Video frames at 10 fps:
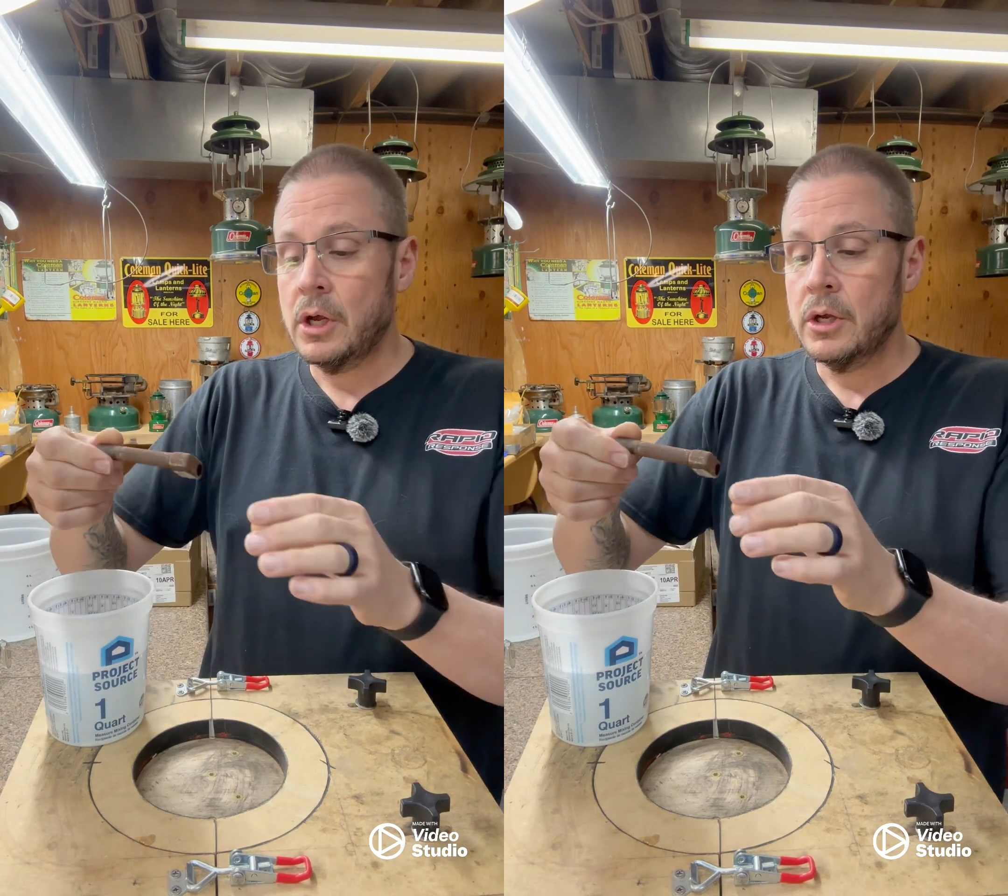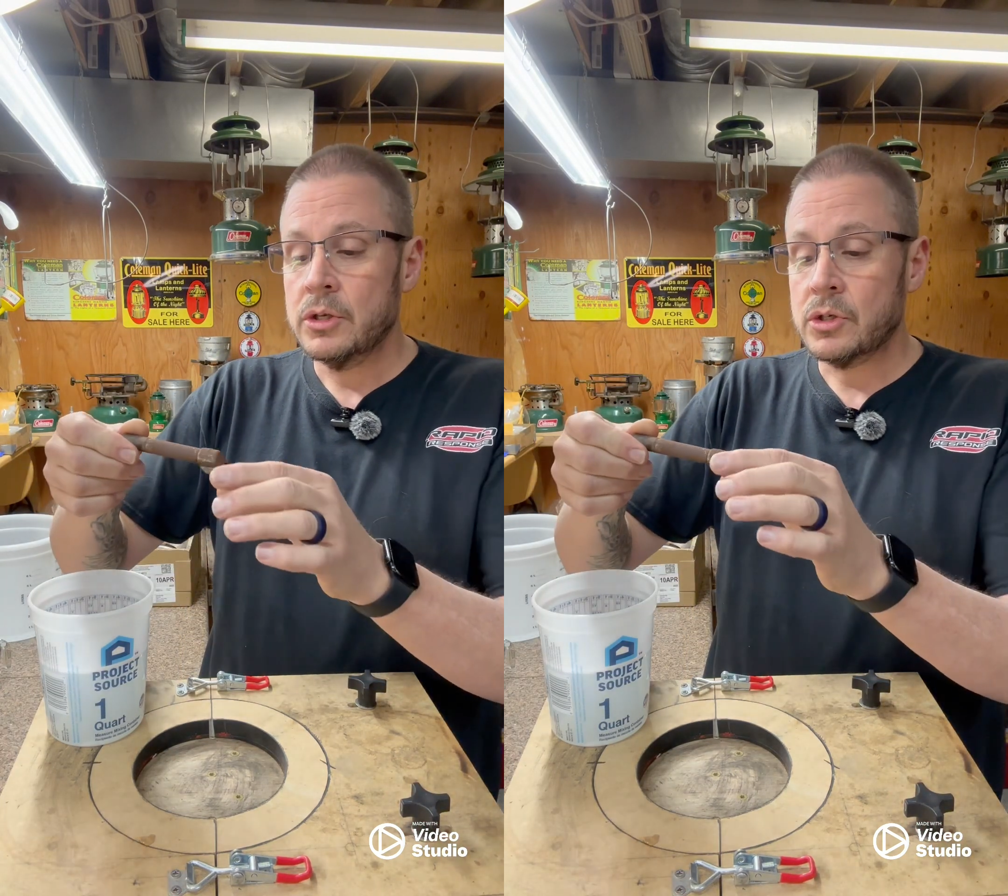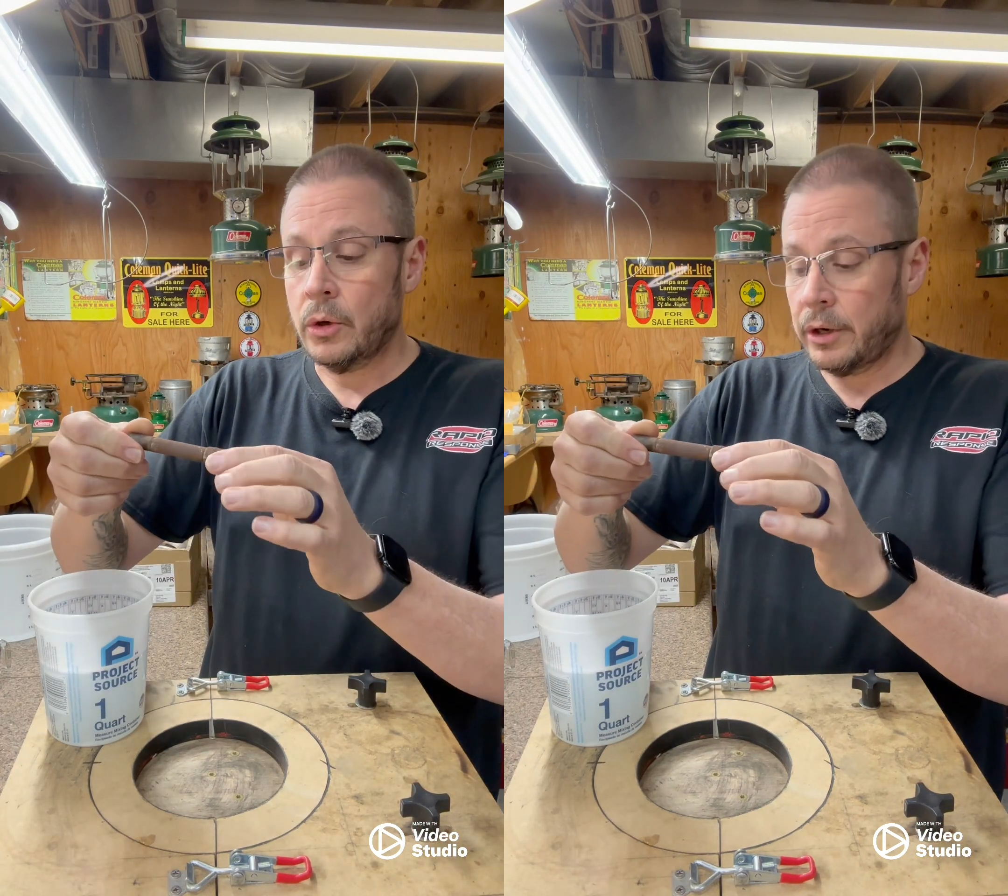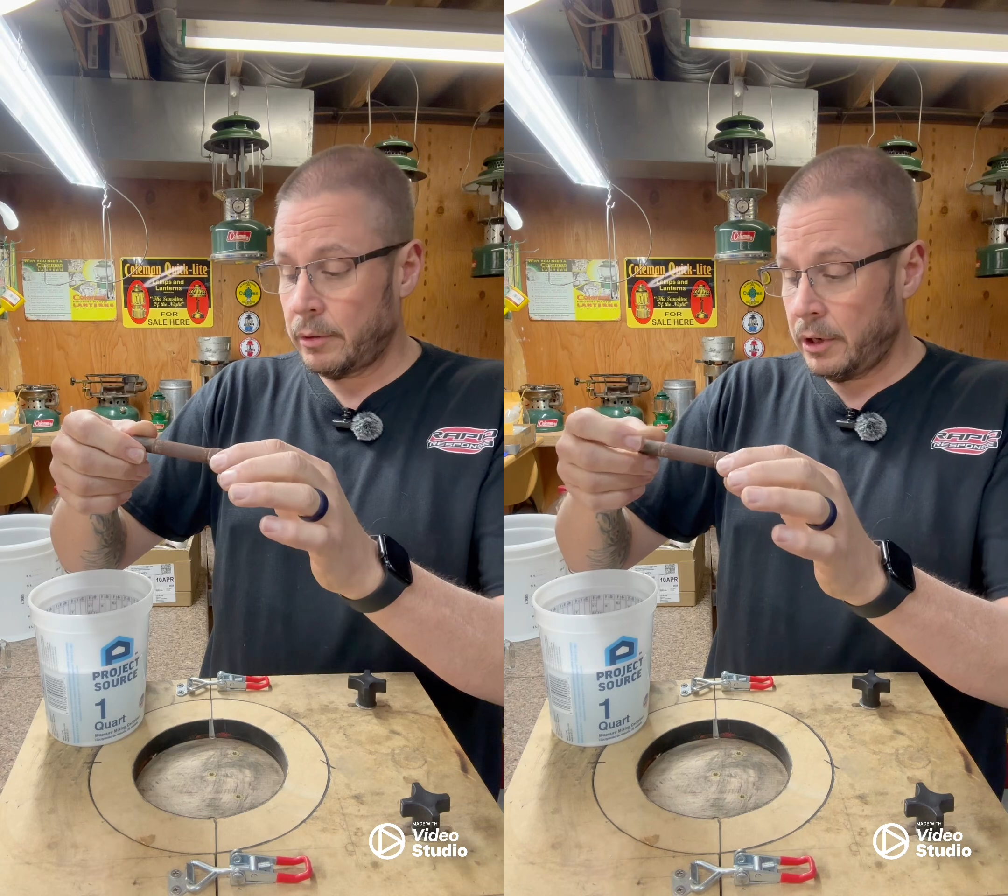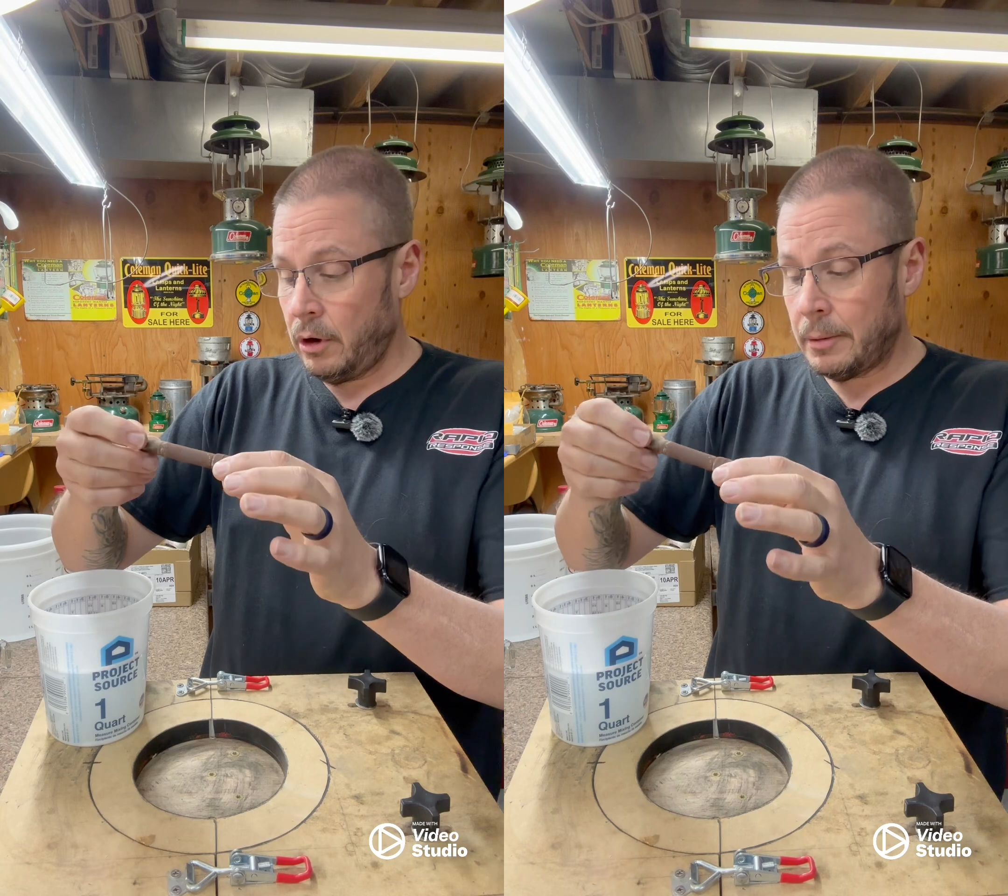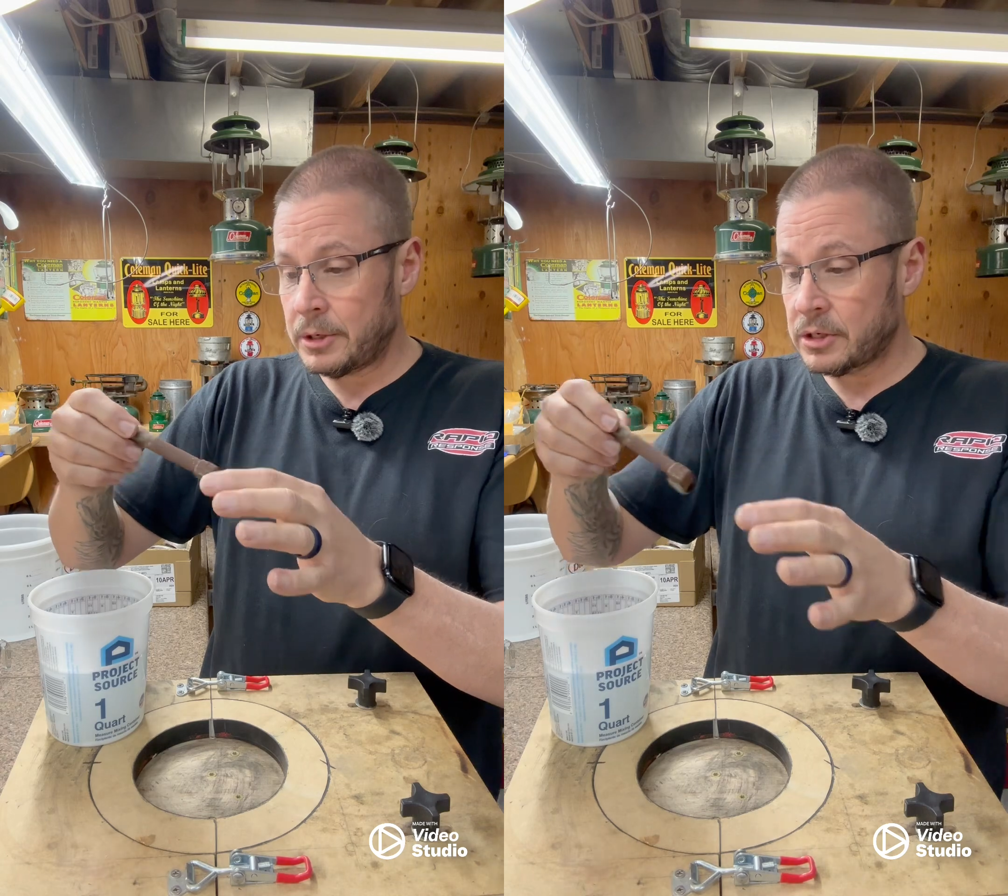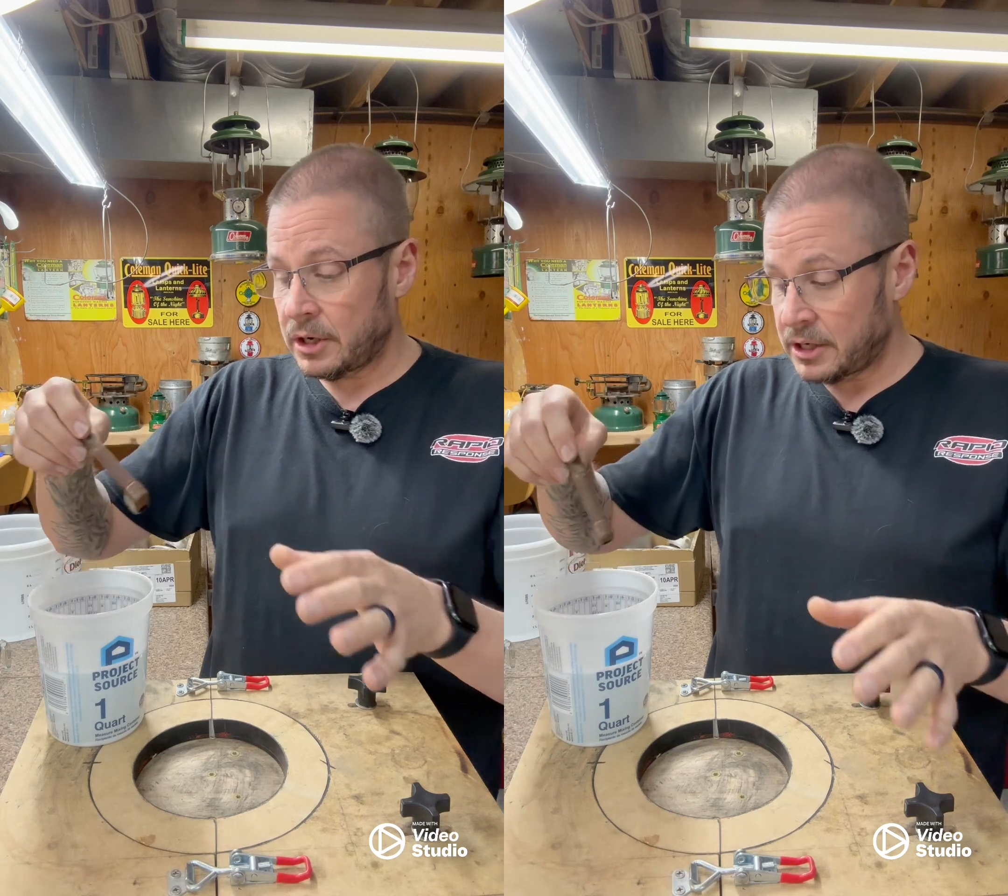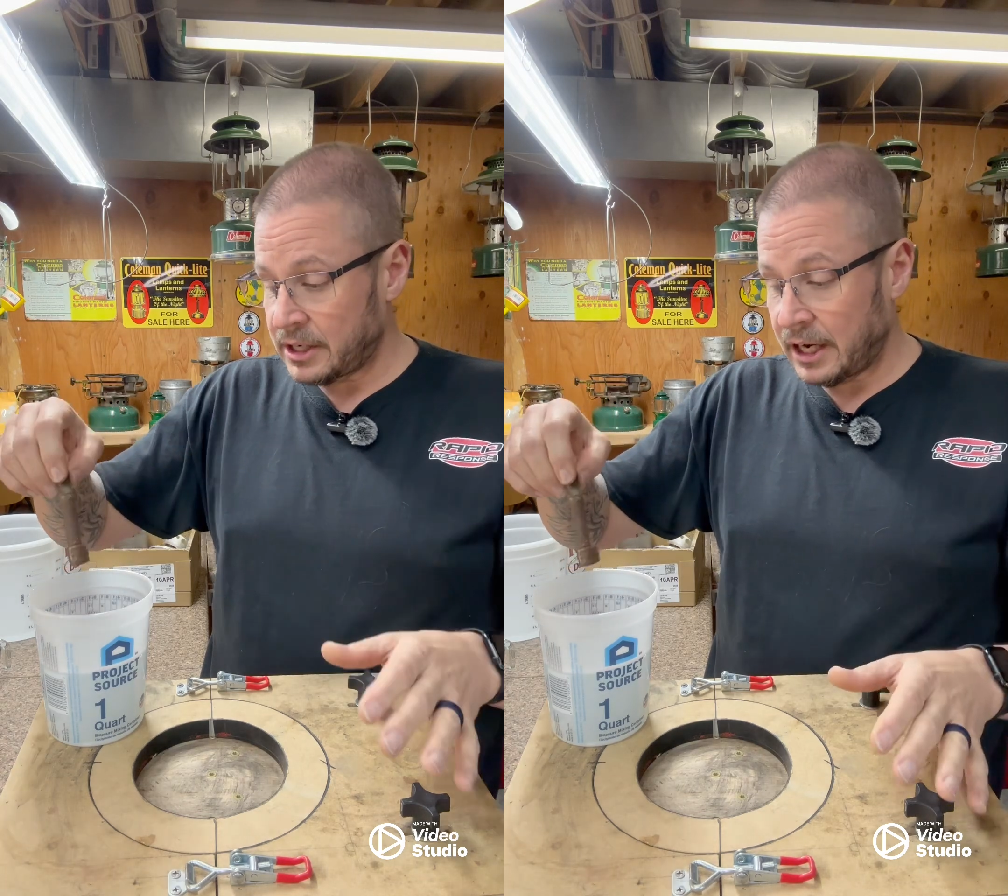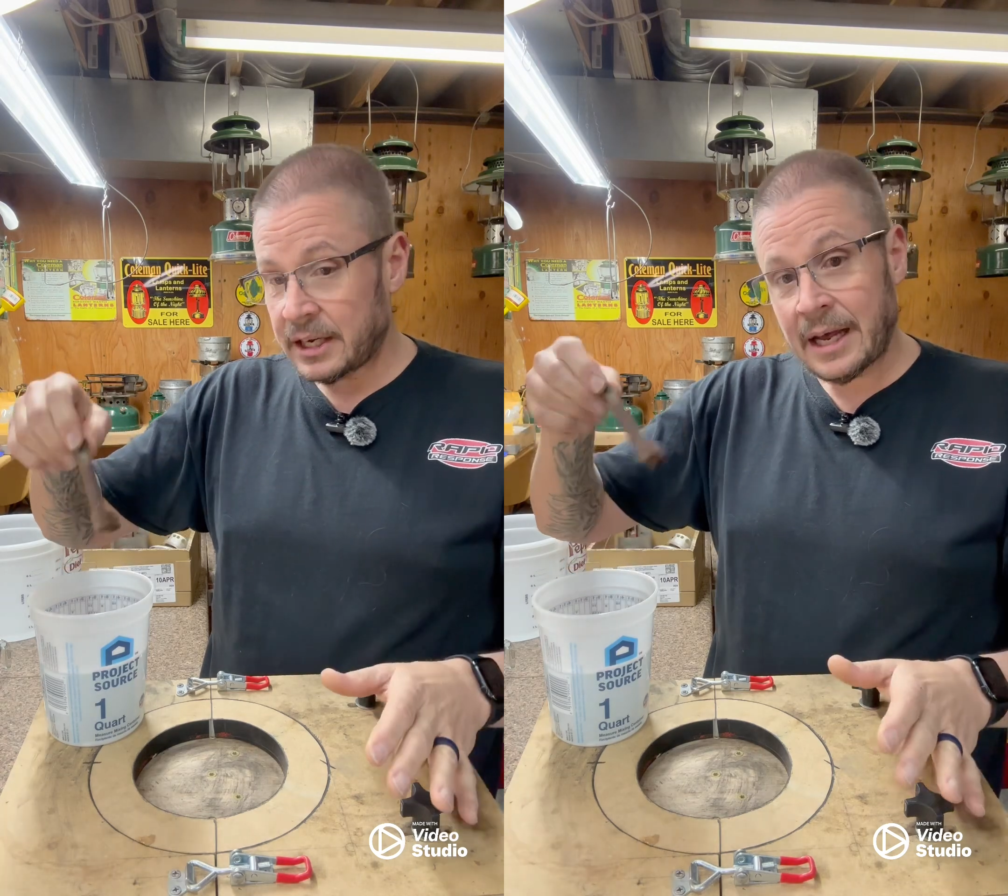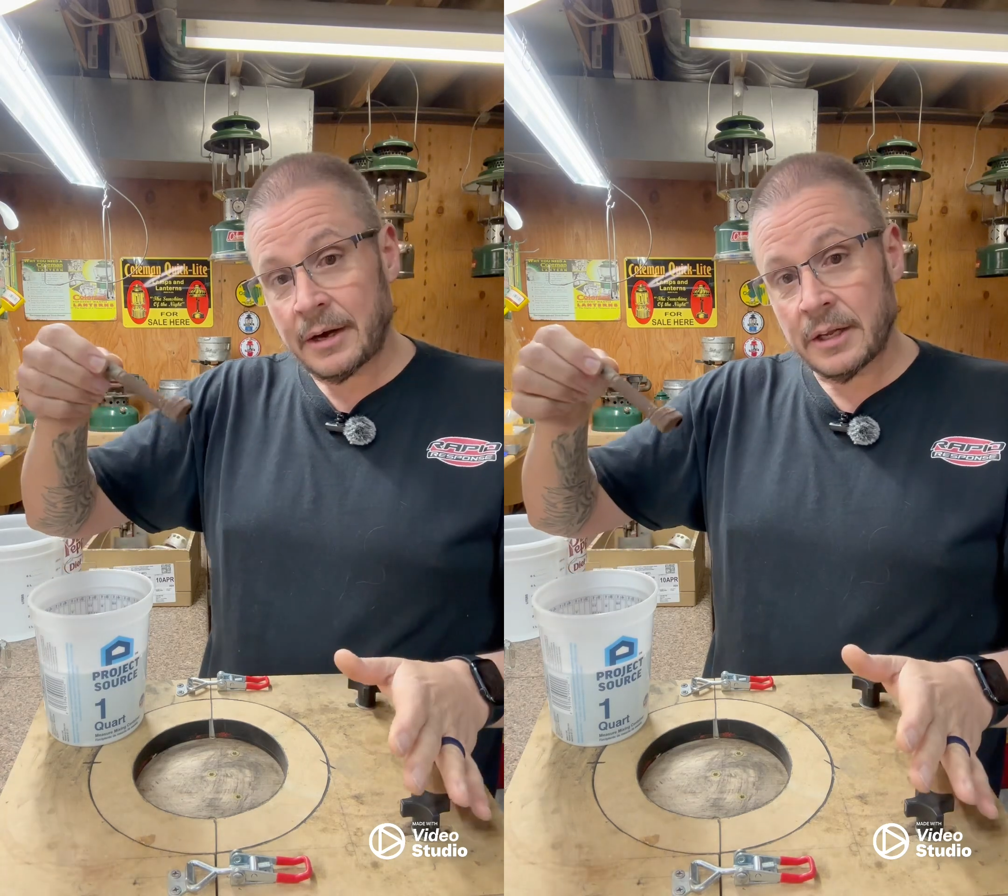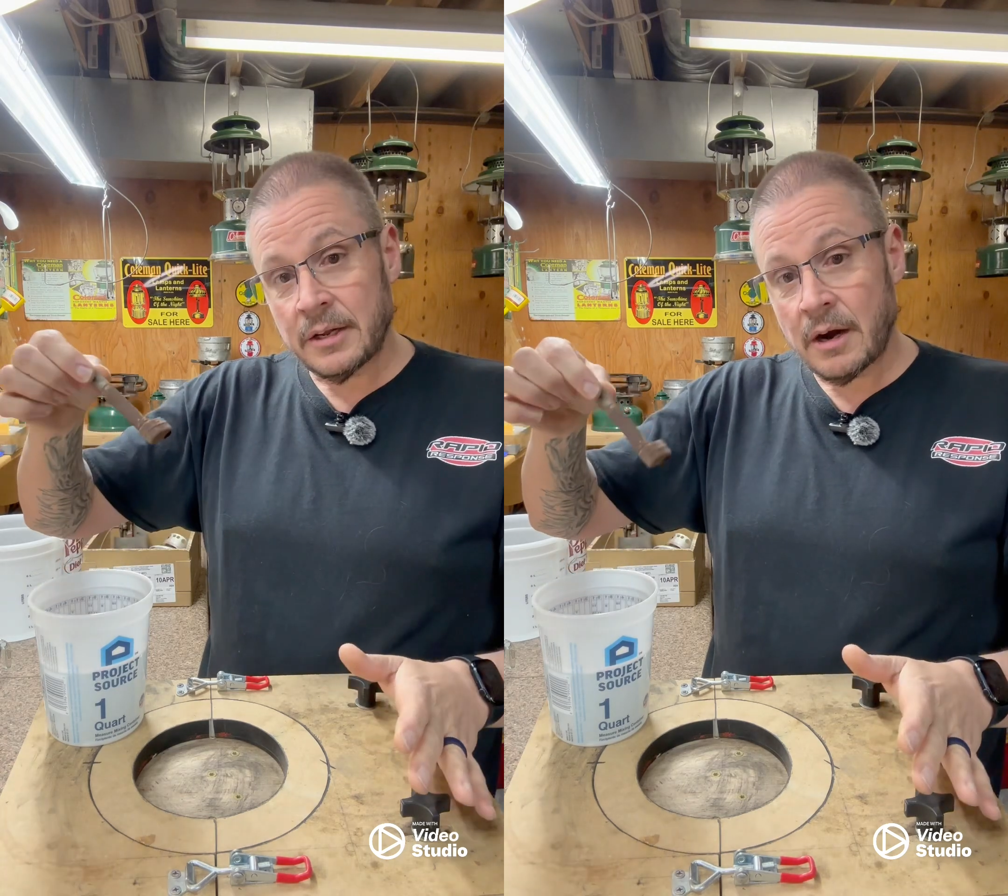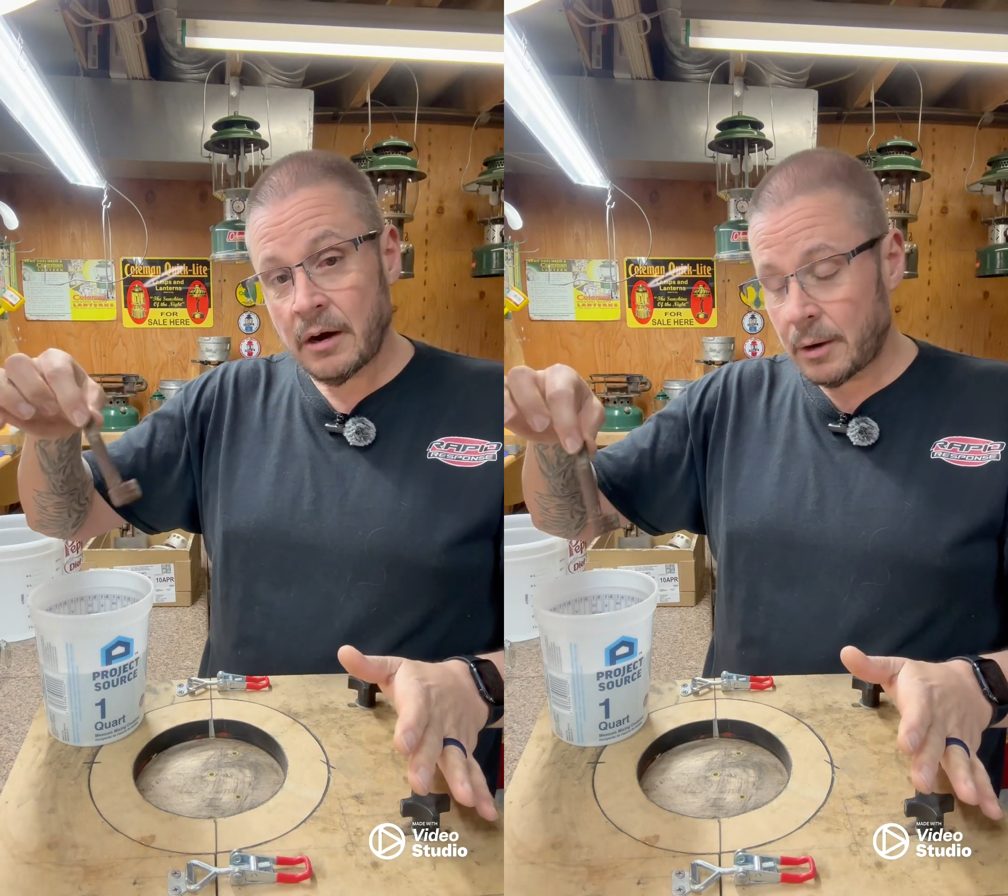So here we go. I'm just going to set it down in there,